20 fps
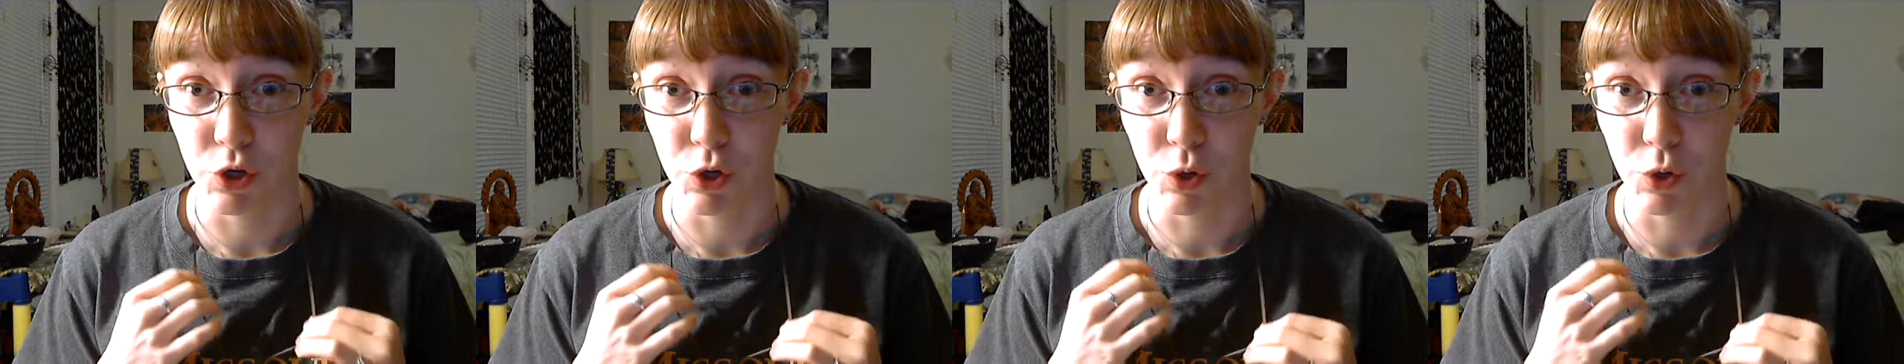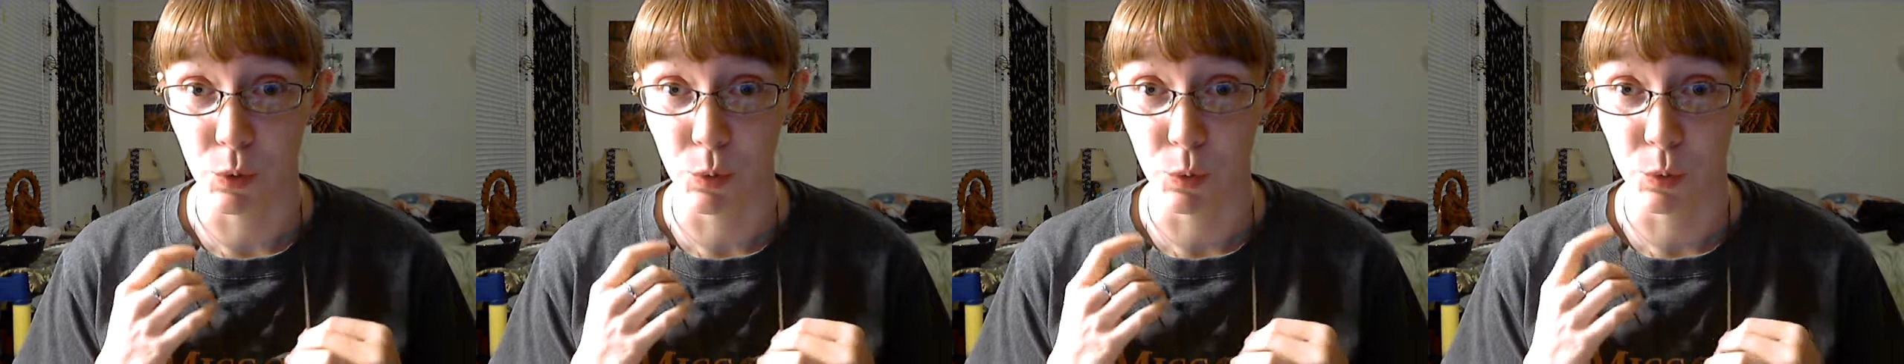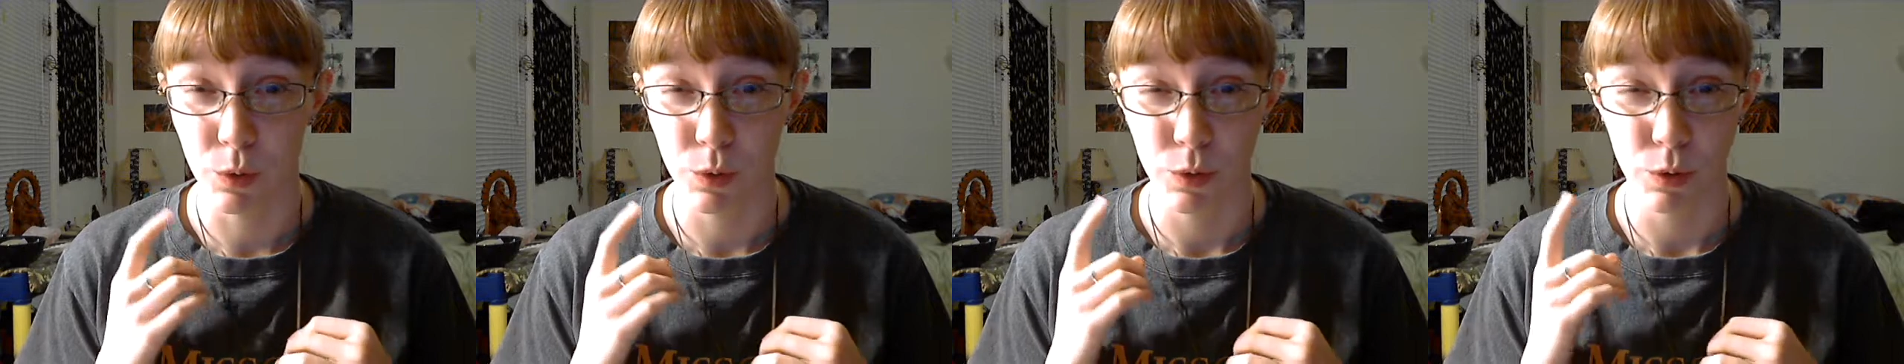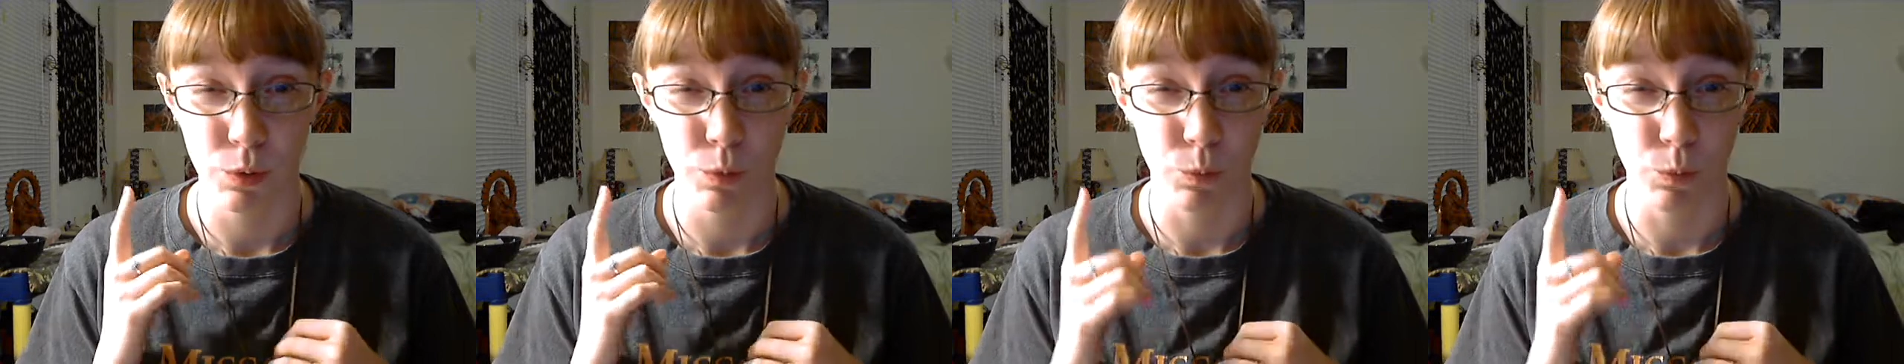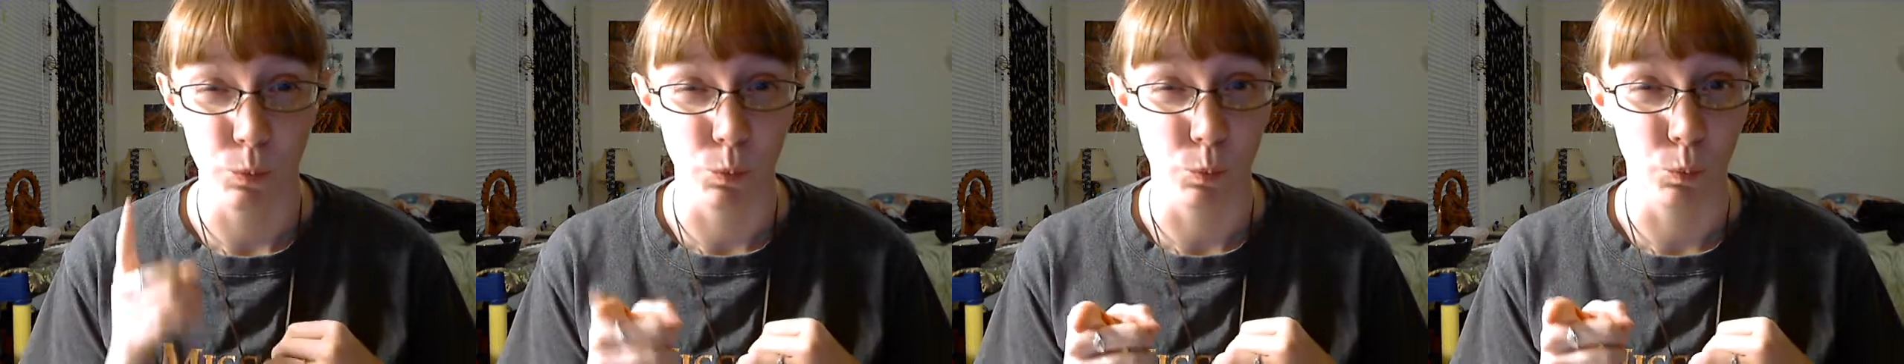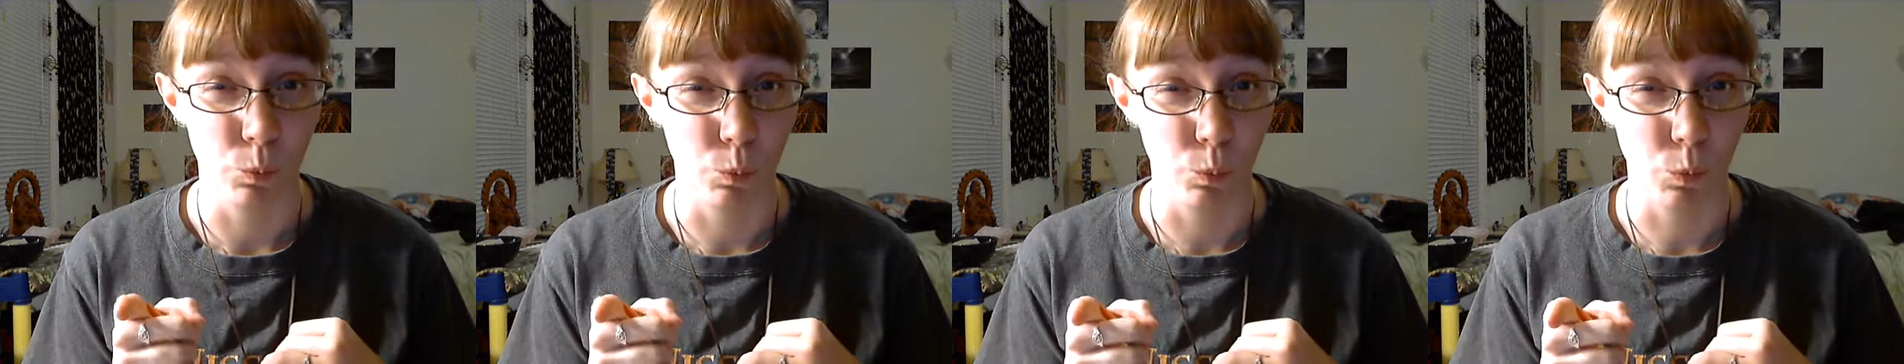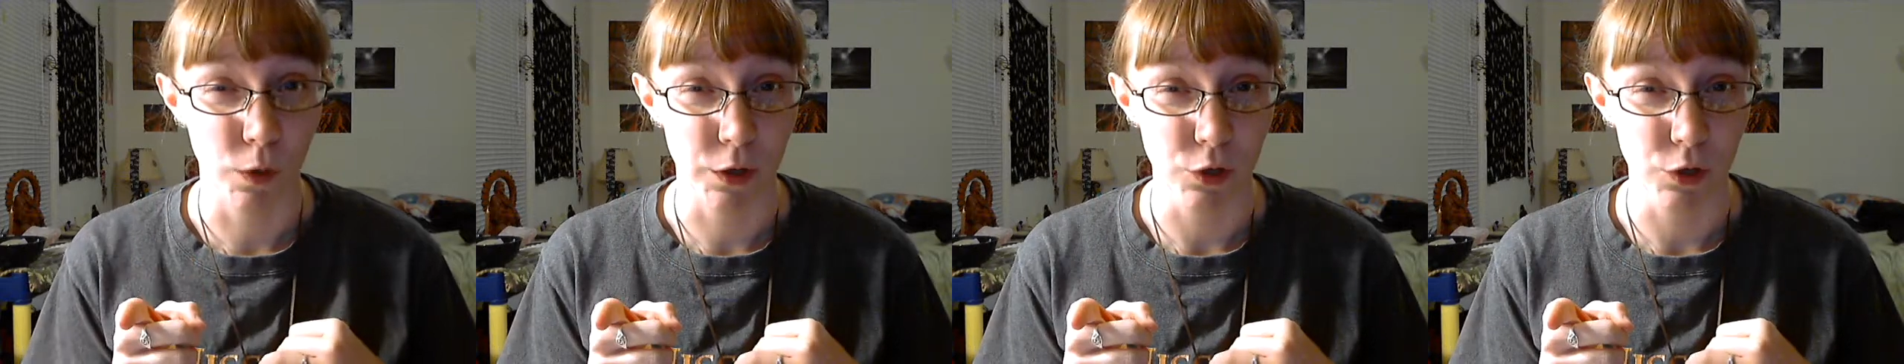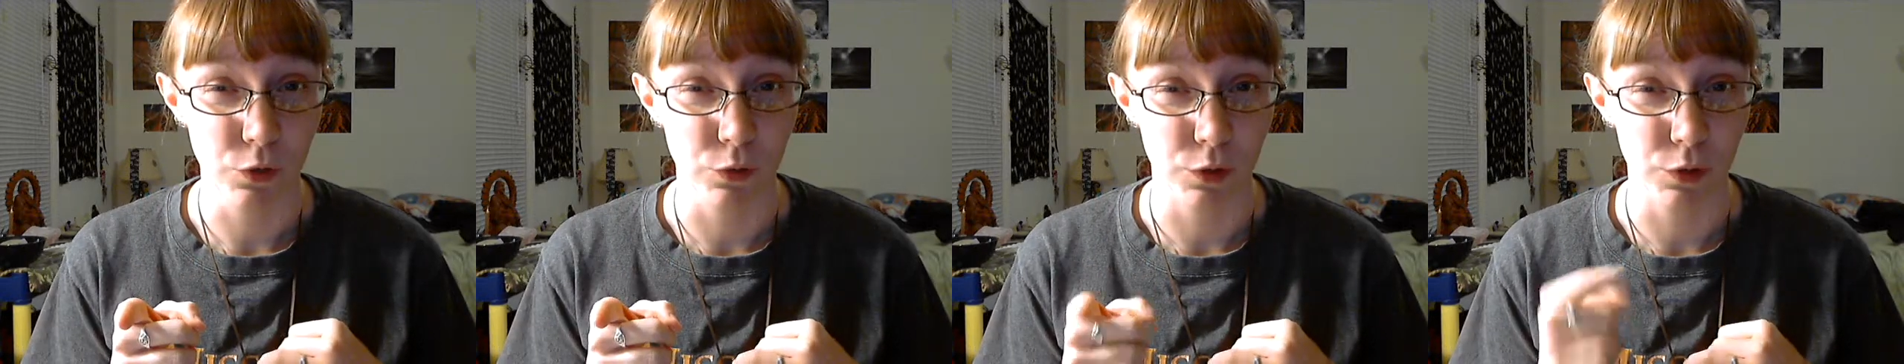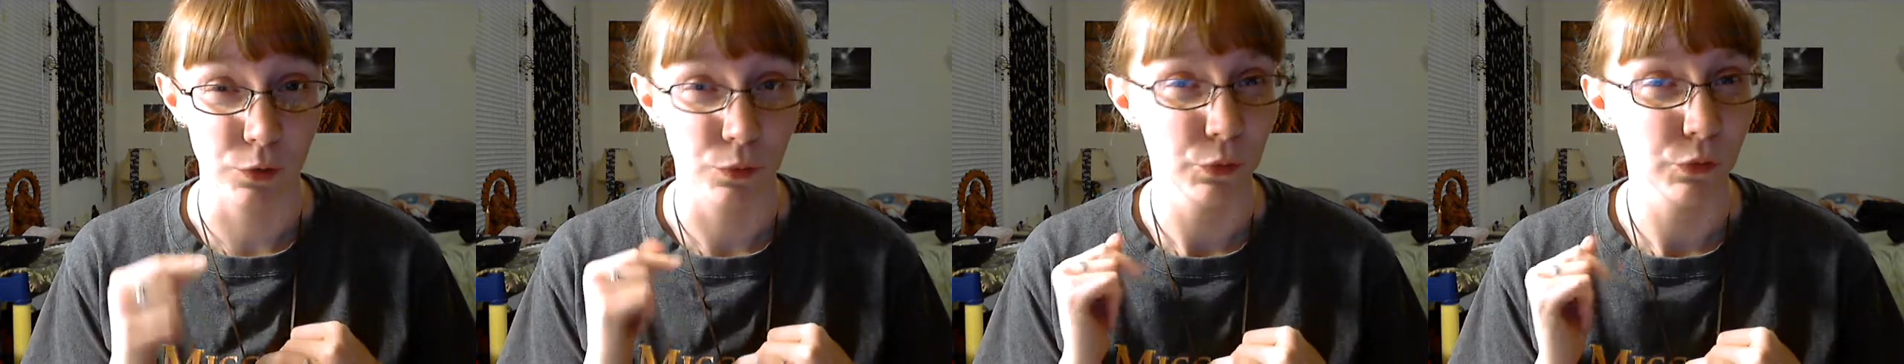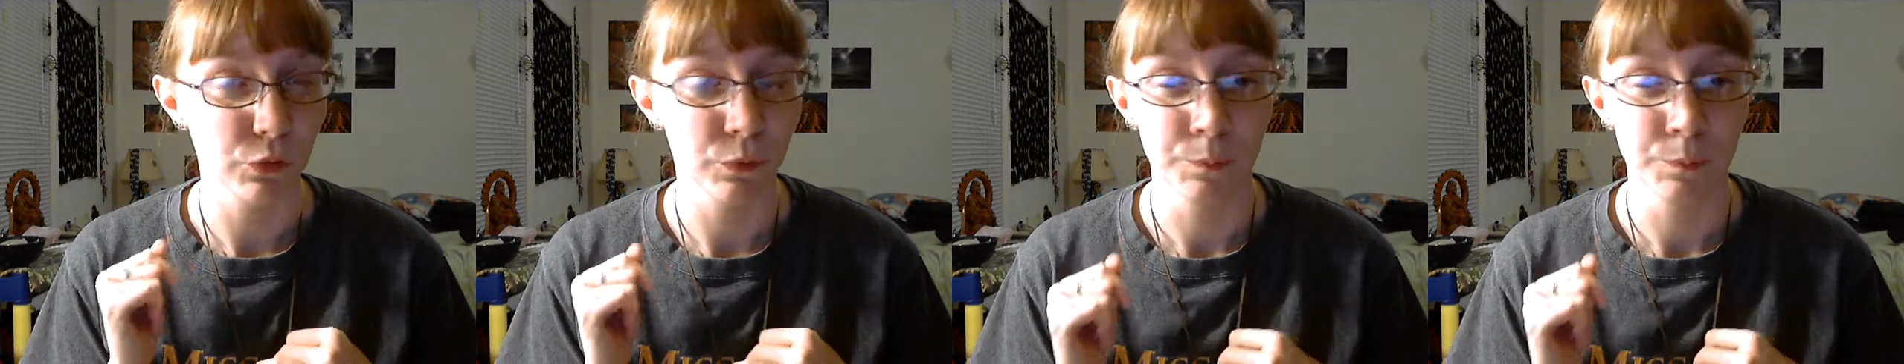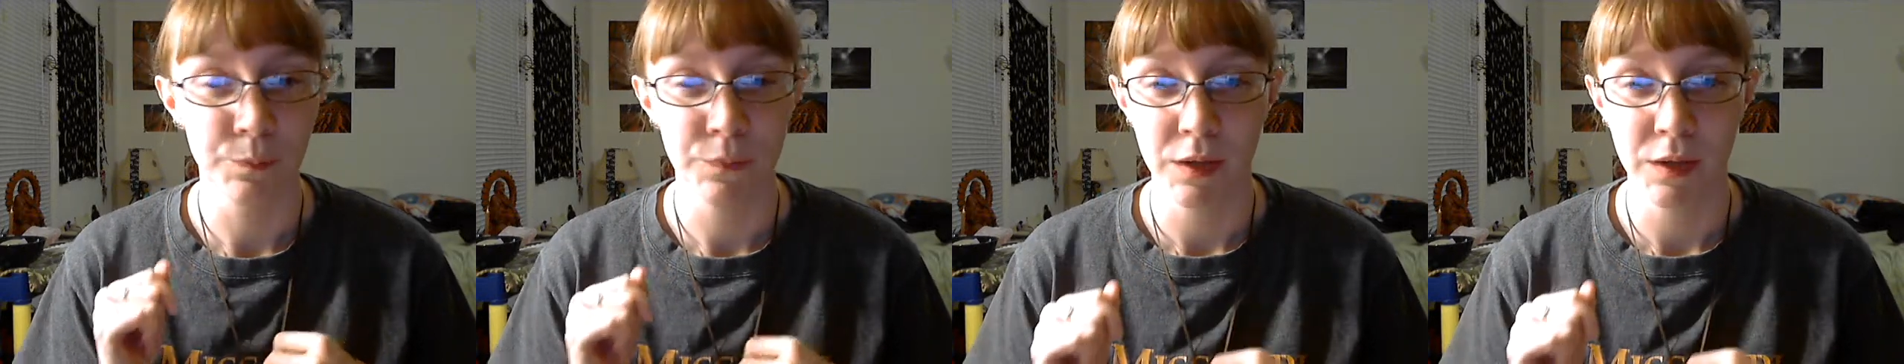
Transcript: know what you use.